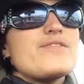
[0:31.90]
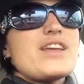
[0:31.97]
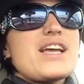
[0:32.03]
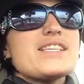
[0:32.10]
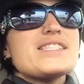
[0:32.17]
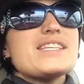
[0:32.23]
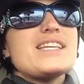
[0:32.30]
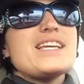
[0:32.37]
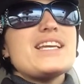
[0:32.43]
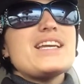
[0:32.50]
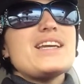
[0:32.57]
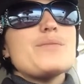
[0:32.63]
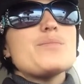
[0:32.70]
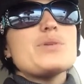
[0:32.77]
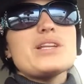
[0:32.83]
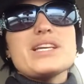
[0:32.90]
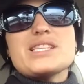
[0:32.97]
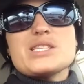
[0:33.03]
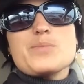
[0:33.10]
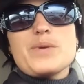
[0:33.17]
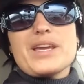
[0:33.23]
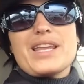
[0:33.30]
Destinee
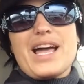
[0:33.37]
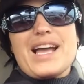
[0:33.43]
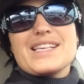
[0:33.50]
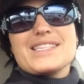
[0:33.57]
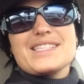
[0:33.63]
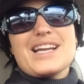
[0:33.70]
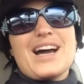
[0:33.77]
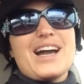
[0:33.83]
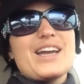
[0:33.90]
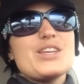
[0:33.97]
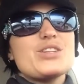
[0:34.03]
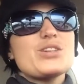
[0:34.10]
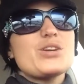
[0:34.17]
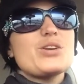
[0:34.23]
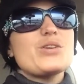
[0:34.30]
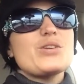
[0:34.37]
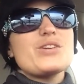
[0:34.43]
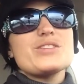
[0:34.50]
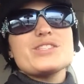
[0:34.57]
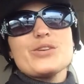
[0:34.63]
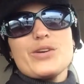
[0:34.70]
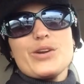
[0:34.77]
blitzed me last night
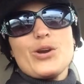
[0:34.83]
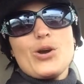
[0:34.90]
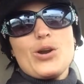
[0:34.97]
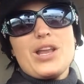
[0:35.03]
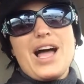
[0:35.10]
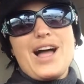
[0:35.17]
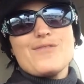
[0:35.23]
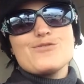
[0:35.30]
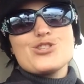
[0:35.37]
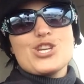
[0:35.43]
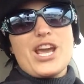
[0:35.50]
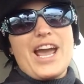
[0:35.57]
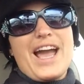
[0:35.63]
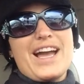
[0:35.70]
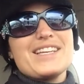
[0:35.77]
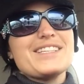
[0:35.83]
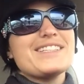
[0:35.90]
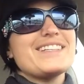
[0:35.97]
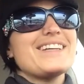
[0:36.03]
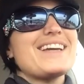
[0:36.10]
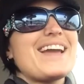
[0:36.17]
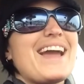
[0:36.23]
during her live chat,
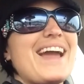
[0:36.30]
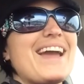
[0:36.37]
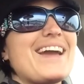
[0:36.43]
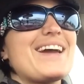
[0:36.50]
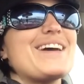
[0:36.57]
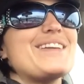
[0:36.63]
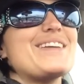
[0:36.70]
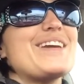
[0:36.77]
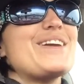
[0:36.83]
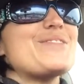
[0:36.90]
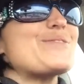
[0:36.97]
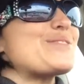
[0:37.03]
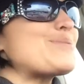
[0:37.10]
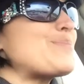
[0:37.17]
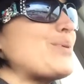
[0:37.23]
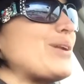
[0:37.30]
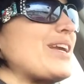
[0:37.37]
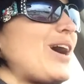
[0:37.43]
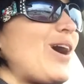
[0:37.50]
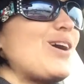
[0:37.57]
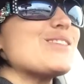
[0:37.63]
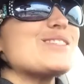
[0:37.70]
and it was
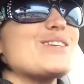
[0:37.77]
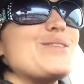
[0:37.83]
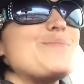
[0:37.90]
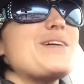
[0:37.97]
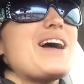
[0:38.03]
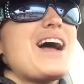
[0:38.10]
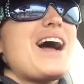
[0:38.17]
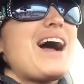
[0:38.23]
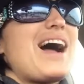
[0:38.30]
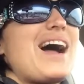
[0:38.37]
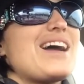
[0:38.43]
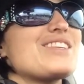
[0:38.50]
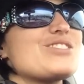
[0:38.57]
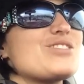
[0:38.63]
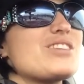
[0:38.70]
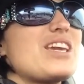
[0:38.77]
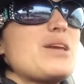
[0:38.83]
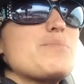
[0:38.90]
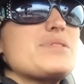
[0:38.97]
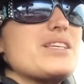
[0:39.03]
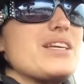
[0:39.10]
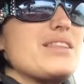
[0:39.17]
pretty awesome. I
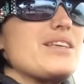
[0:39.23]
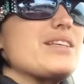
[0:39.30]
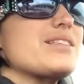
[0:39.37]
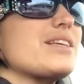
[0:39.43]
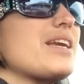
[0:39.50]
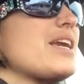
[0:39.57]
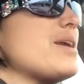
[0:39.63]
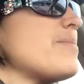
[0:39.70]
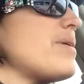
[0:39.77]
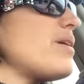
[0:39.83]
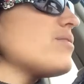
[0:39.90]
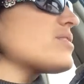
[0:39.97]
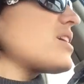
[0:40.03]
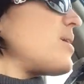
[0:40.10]
kept seeing these emails